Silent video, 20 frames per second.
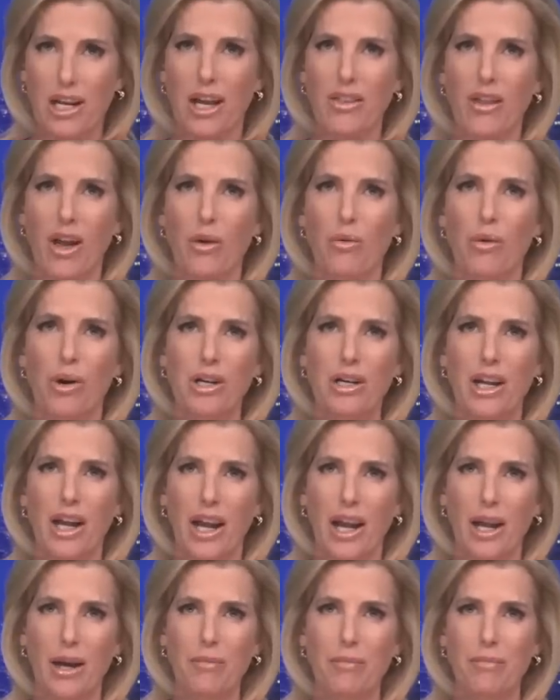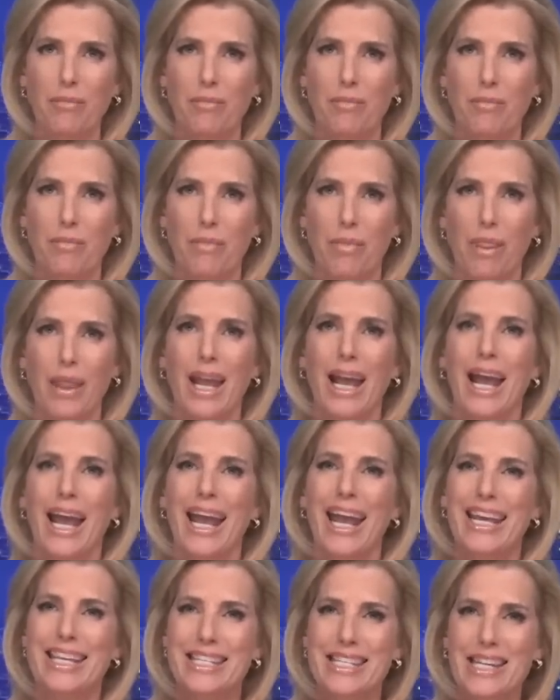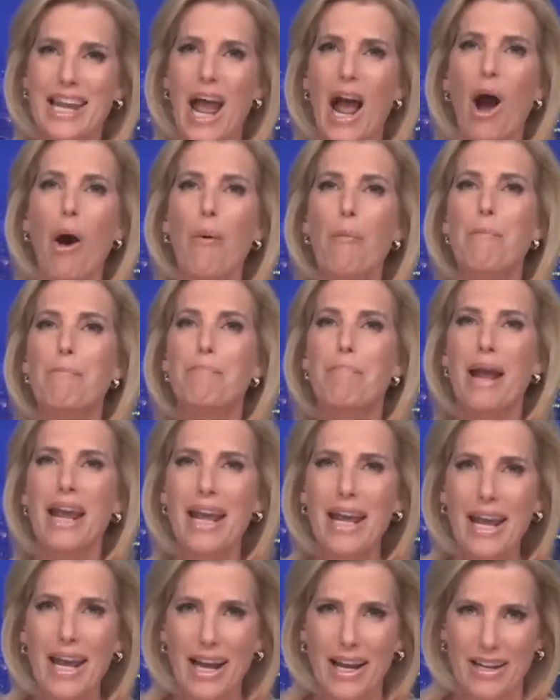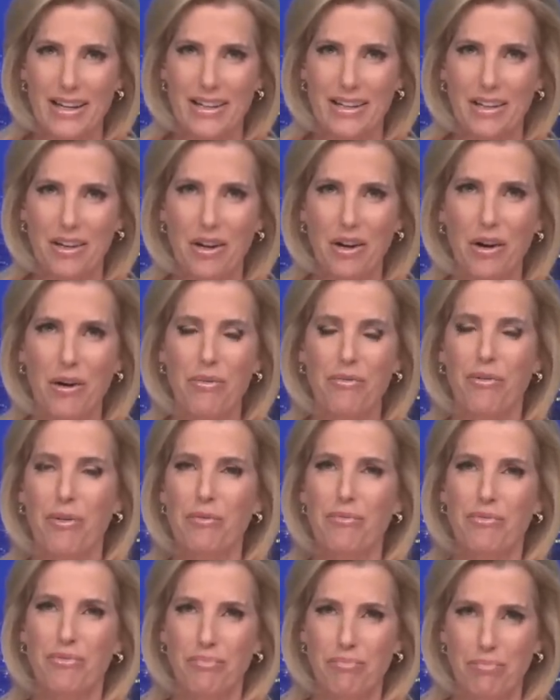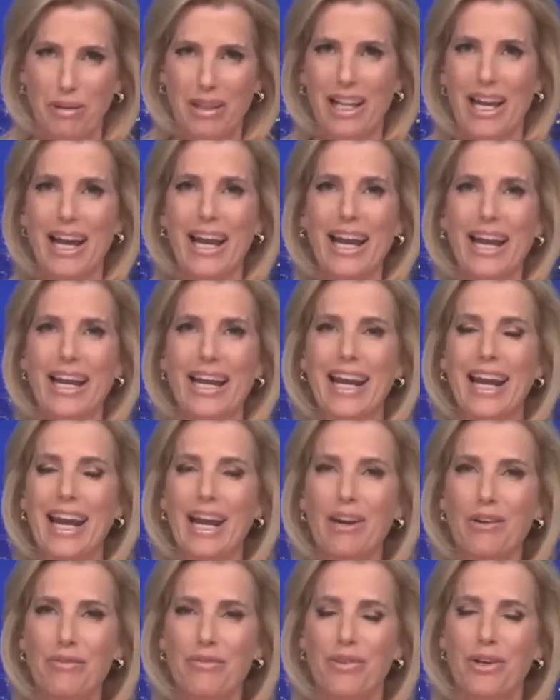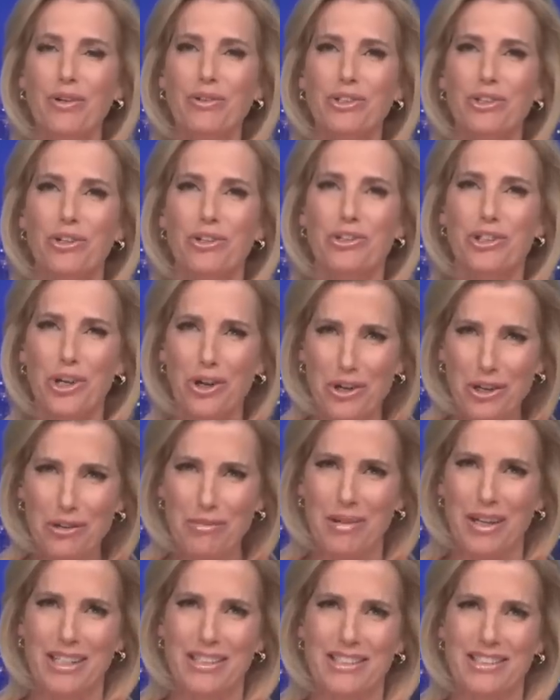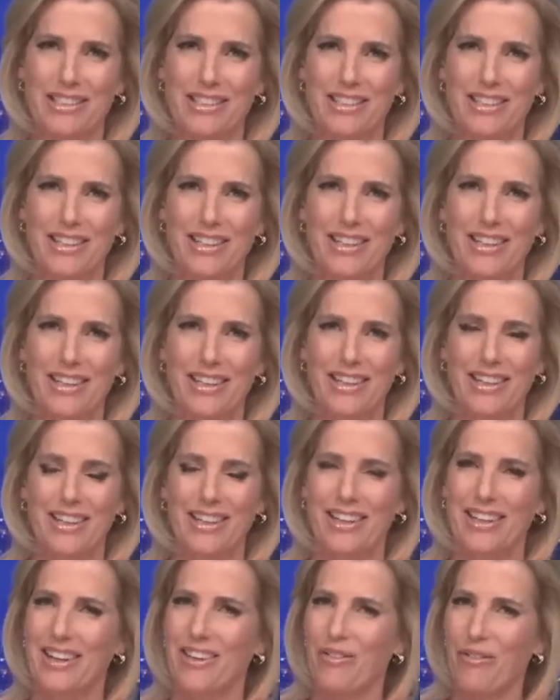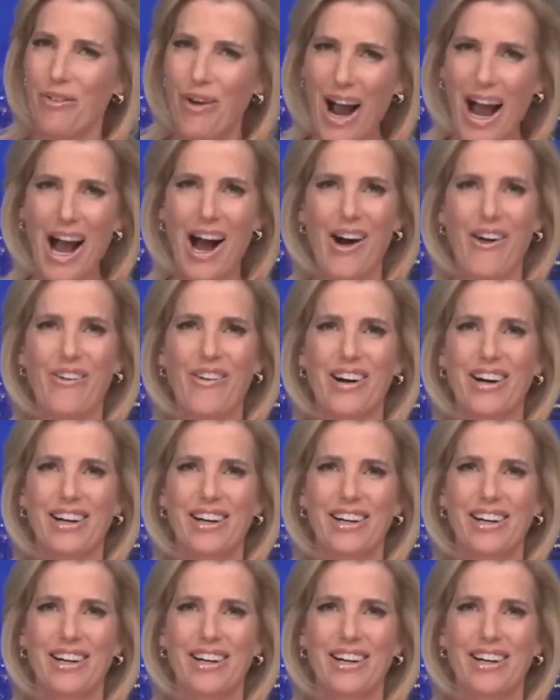on that one game, is now banned from playing in future tournaments. Wow.